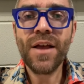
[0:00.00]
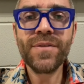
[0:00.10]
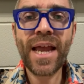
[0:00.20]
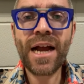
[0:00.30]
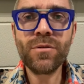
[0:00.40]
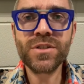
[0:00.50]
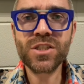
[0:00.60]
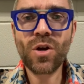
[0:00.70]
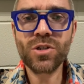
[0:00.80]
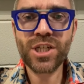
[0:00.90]
Now we've
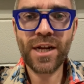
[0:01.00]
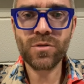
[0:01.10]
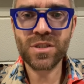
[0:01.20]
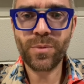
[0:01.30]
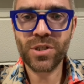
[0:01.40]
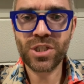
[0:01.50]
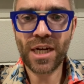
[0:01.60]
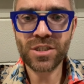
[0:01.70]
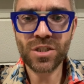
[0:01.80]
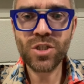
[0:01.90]
just got chattels
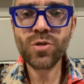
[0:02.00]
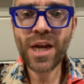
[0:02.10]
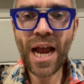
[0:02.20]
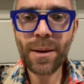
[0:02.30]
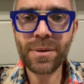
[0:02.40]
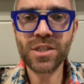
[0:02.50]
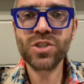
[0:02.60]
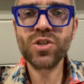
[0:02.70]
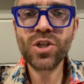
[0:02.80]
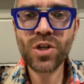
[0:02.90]
depreciation. Your carpets,
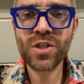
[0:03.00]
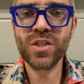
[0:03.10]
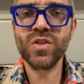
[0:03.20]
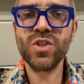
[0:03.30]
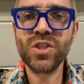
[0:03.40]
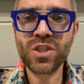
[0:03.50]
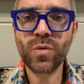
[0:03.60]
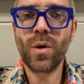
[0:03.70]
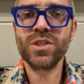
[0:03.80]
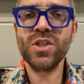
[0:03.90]
your curtains, your
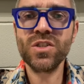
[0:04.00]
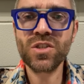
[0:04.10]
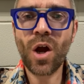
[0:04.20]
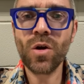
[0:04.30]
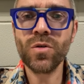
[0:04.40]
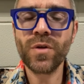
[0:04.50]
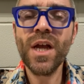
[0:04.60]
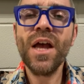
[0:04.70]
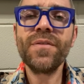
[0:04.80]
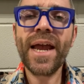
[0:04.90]
dishwasher, your stove,
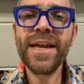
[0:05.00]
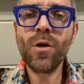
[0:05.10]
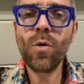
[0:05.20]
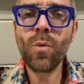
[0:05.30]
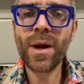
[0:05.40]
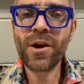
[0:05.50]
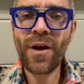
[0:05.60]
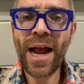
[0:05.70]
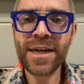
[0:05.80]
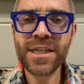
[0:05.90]
they all wear
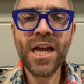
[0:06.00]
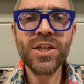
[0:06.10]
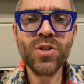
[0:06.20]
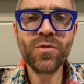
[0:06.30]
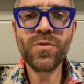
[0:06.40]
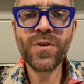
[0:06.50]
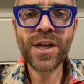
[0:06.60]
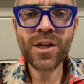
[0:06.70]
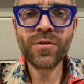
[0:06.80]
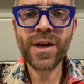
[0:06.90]
out. You're
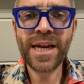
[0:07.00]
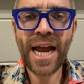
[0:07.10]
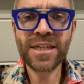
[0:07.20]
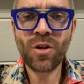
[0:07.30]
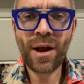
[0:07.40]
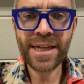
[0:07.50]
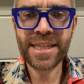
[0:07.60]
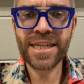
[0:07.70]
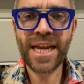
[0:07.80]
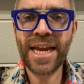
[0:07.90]
very, very
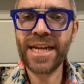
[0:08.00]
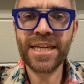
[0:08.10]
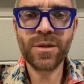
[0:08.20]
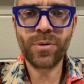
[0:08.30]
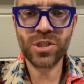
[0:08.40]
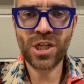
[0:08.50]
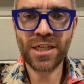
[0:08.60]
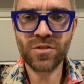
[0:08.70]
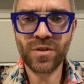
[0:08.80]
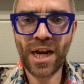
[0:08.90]
unlikely to get any
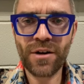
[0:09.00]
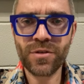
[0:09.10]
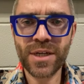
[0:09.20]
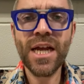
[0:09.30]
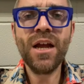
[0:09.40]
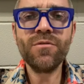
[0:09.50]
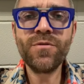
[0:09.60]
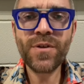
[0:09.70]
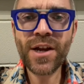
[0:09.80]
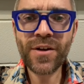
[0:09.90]
depreciation recovery.
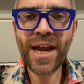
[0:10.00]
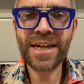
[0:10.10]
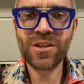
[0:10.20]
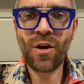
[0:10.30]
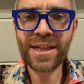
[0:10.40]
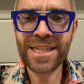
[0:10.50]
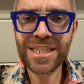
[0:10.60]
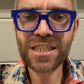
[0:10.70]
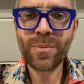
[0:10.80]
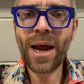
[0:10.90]
Very unlikely,
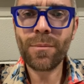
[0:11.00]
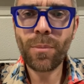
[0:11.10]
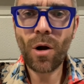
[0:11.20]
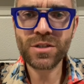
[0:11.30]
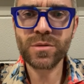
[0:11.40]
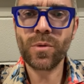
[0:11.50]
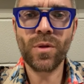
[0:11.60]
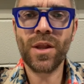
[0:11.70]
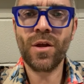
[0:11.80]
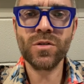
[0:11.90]
just about impossible
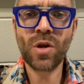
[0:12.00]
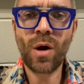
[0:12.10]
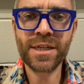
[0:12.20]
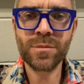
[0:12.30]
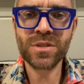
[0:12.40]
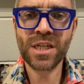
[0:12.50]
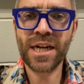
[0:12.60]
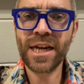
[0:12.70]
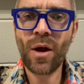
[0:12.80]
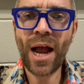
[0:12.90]
that those items are going
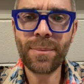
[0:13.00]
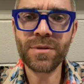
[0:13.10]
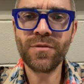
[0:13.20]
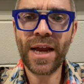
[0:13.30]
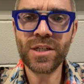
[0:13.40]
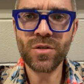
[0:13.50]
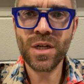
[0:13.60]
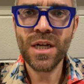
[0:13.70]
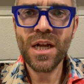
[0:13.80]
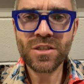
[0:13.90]
to go up in value.
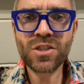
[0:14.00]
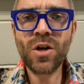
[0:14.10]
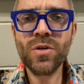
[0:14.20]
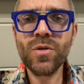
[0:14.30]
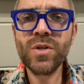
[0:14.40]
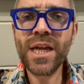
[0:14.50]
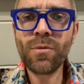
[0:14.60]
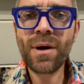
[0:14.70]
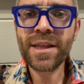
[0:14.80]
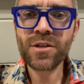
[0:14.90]
So
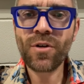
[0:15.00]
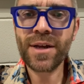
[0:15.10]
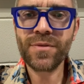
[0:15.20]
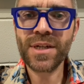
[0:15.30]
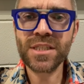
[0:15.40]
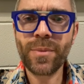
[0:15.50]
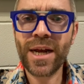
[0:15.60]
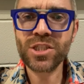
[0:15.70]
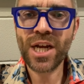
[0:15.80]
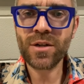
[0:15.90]
one of the great things
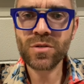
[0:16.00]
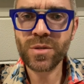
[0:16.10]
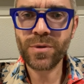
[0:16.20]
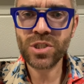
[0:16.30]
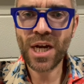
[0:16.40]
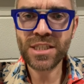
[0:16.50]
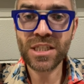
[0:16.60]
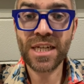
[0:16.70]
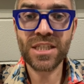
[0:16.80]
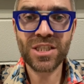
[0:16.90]
about chattels
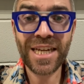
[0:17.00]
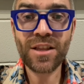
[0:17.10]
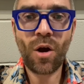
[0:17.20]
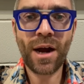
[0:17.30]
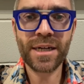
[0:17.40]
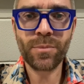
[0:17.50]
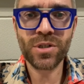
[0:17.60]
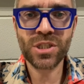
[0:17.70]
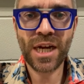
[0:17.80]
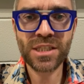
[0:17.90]
depreciation is you get the higher
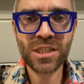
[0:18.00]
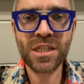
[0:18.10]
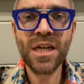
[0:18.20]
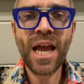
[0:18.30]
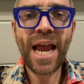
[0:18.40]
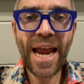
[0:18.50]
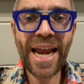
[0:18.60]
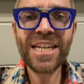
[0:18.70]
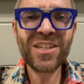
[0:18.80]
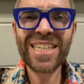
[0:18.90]
depreciation
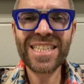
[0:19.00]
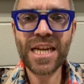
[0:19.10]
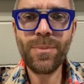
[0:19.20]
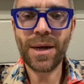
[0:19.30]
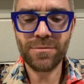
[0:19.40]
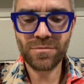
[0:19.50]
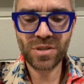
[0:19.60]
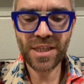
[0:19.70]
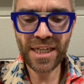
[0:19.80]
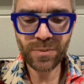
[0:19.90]
and you get to keep it.
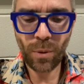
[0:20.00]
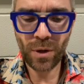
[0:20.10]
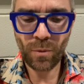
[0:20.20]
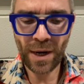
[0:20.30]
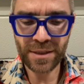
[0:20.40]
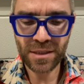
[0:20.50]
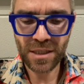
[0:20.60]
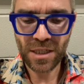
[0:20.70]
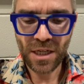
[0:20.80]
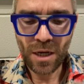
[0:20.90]
So that's point 1.
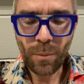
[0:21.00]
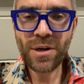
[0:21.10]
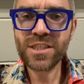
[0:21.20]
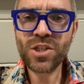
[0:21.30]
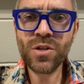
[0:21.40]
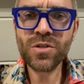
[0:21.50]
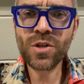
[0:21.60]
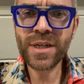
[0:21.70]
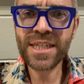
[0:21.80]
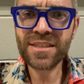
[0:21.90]
Point 2,
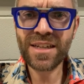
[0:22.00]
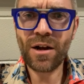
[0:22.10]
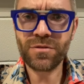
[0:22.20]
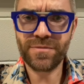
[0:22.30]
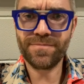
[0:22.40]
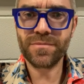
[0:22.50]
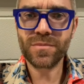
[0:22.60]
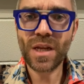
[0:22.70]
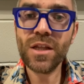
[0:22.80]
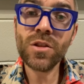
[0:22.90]
doing it yourself.
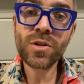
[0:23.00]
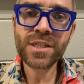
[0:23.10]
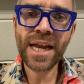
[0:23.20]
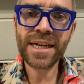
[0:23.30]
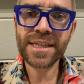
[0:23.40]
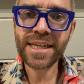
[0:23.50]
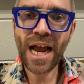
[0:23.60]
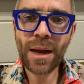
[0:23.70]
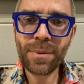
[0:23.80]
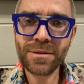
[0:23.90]
Look down at the
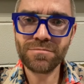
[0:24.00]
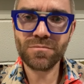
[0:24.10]
carpet.